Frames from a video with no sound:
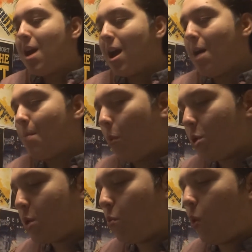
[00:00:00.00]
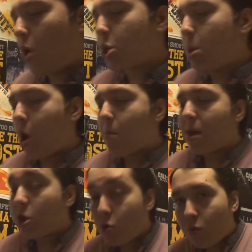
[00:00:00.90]
What's the worst
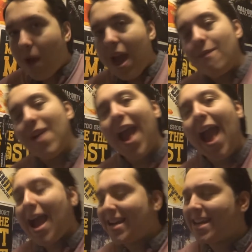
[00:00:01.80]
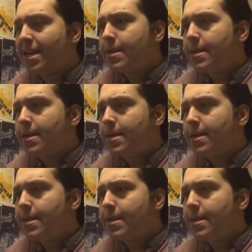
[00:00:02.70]
nightmare you ever had?